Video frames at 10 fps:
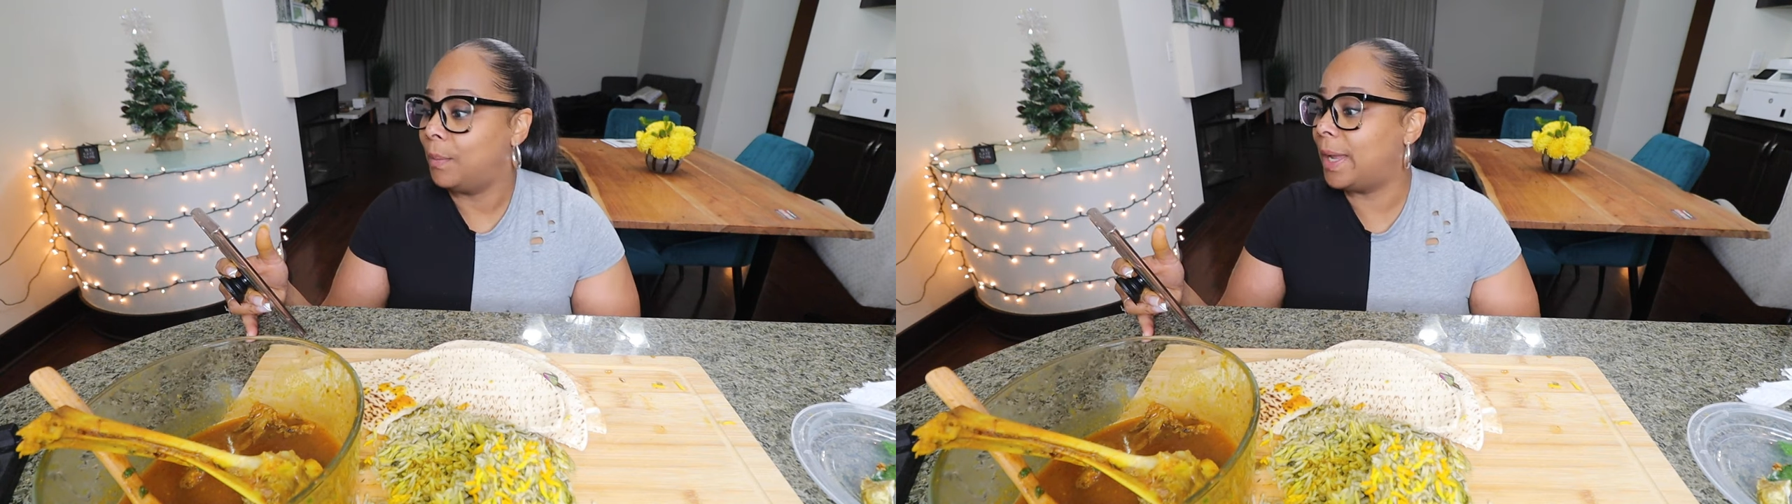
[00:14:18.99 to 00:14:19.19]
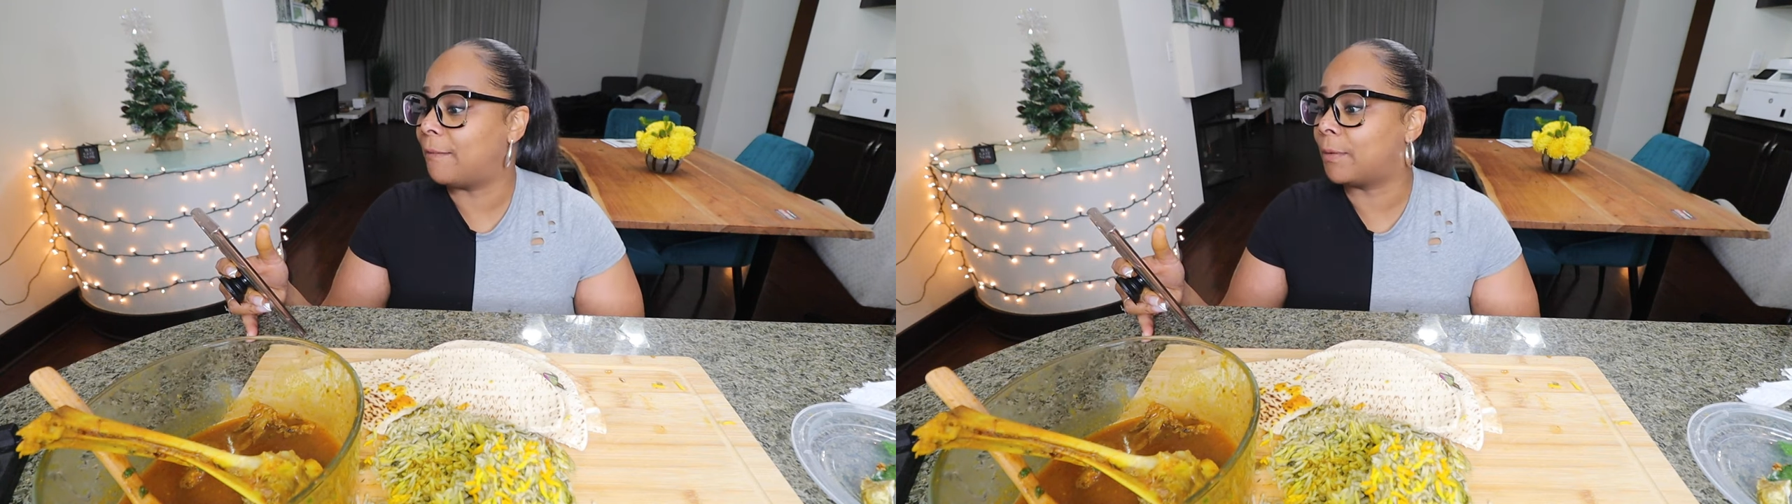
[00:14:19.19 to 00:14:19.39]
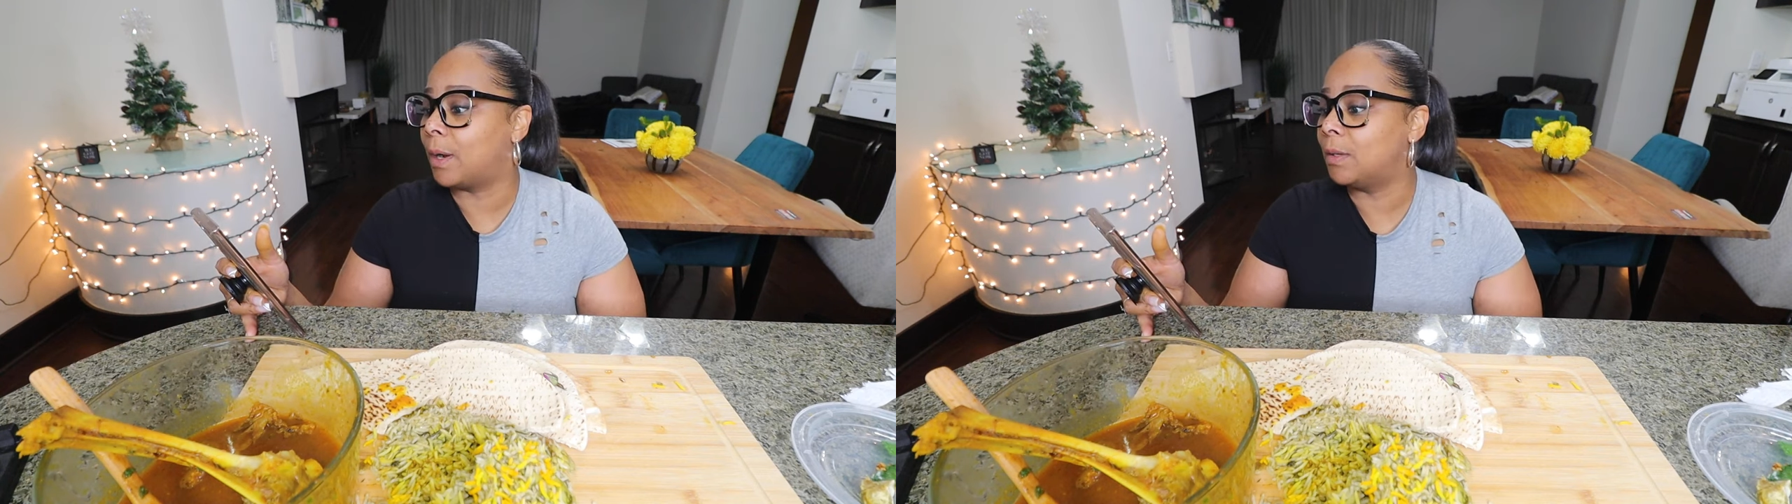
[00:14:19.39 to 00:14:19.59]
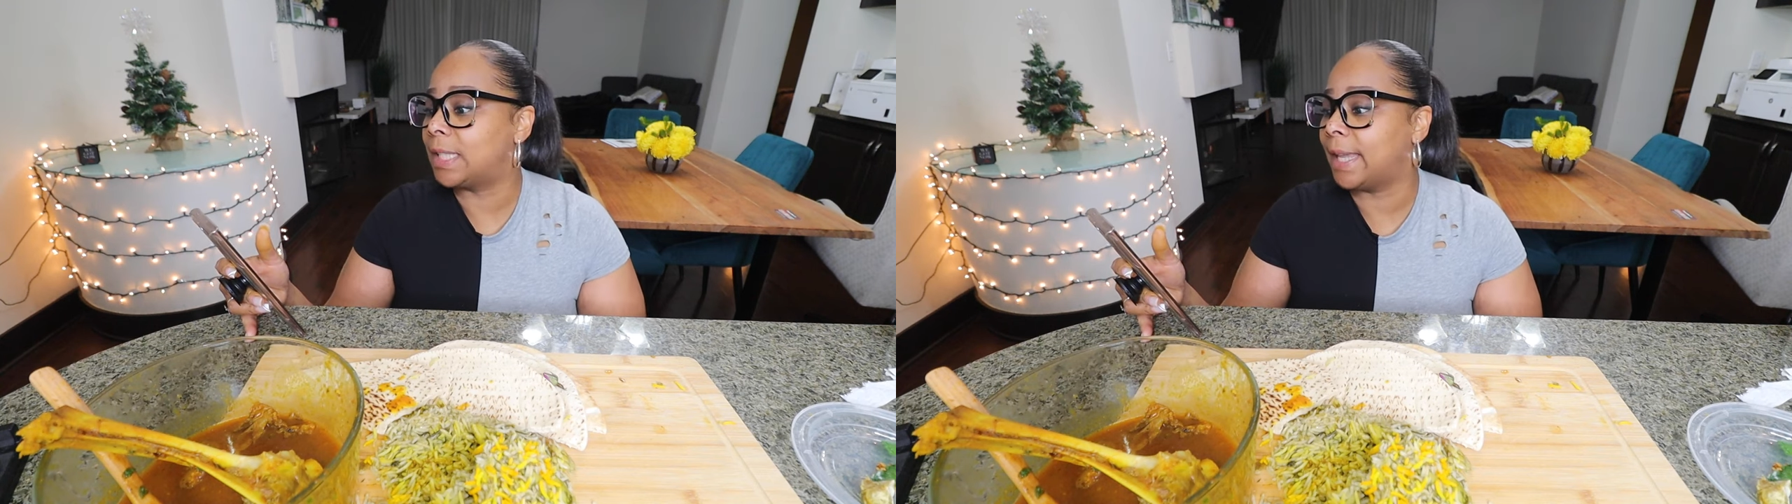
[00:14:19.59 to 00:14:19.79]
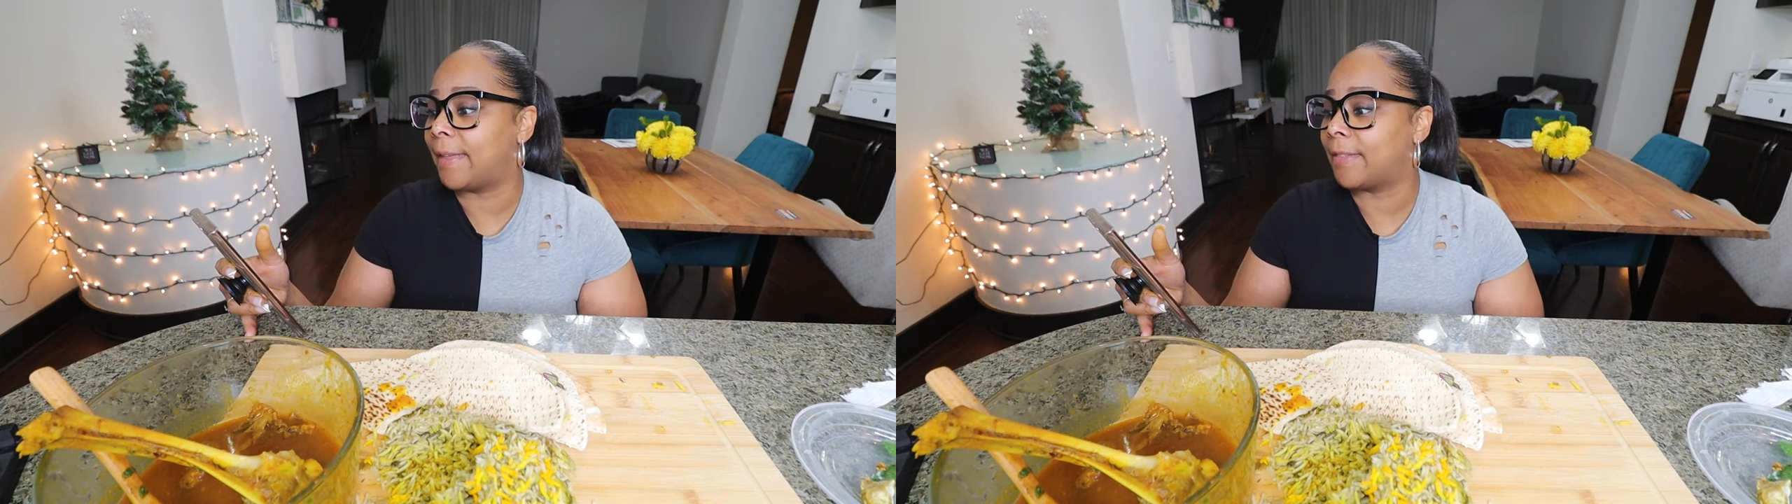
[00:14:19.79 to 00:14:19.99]
We have
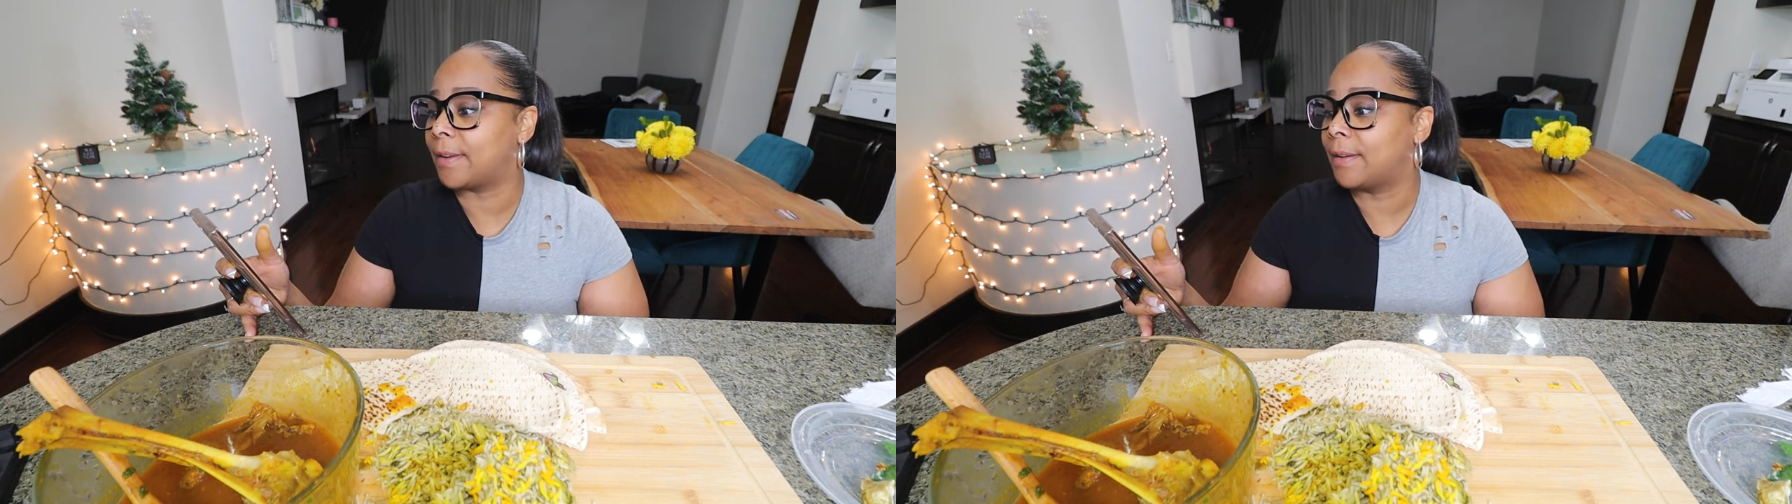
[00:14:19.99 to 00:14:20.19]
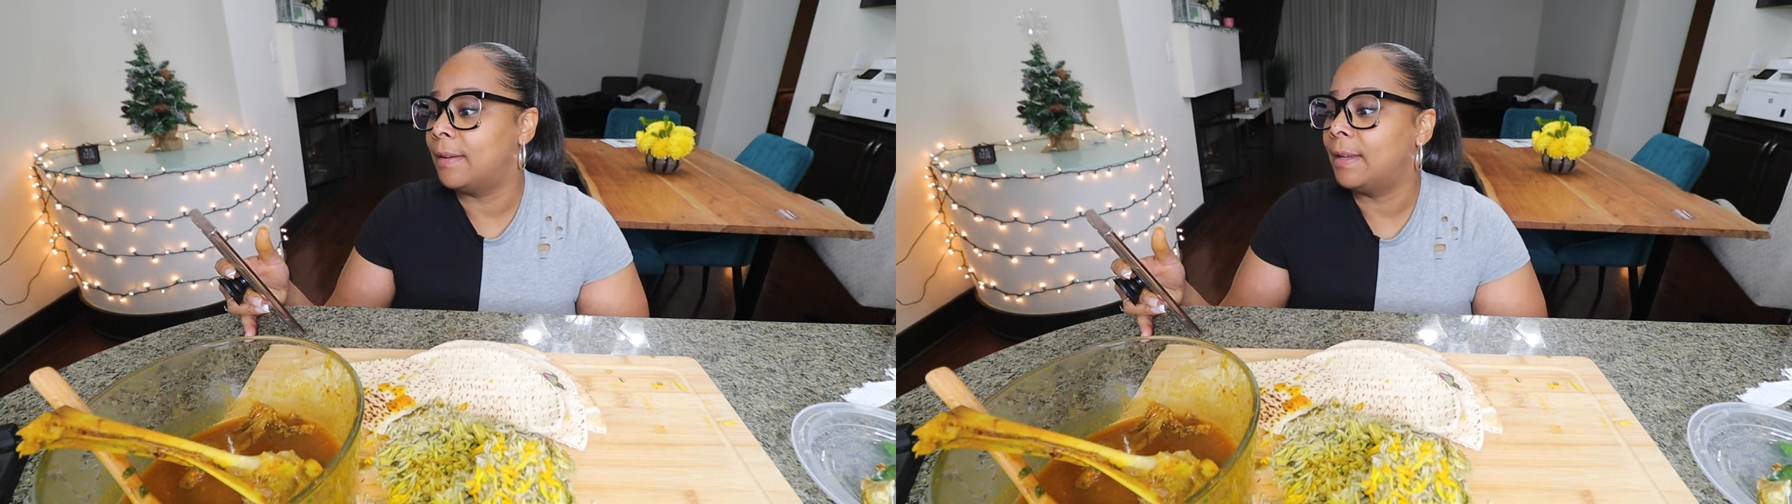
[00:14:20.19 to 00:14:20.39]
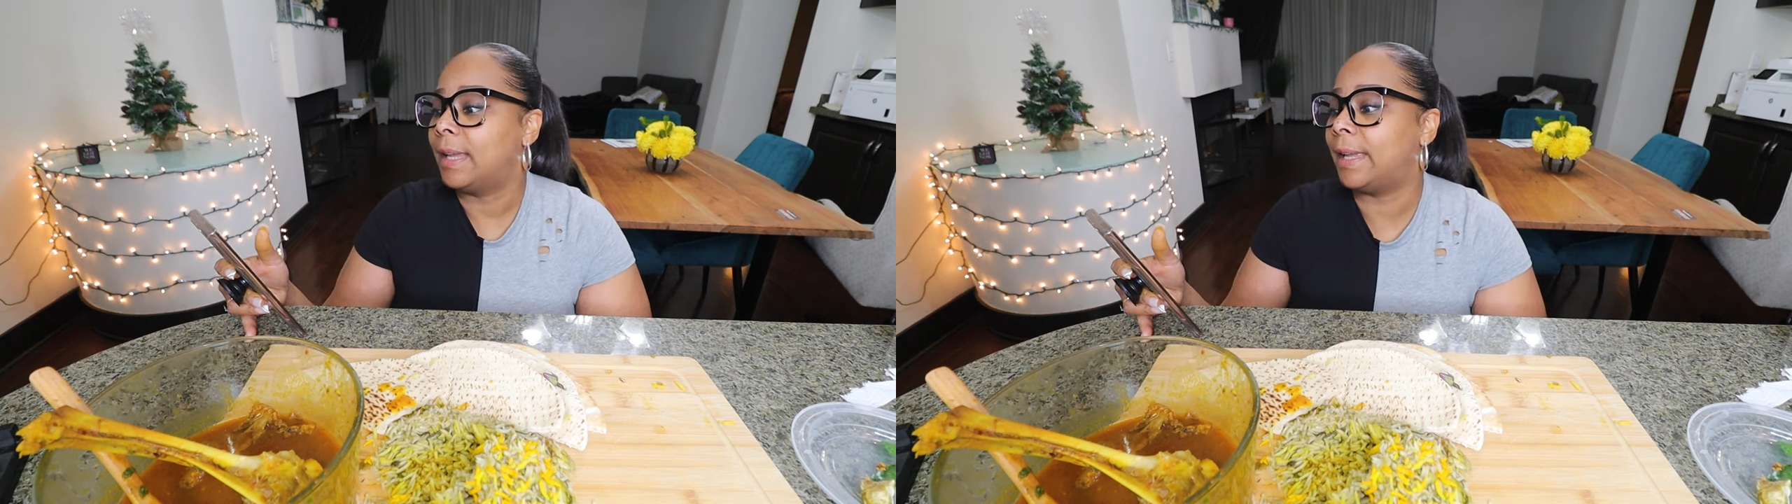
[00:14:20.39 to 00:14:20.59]
grown together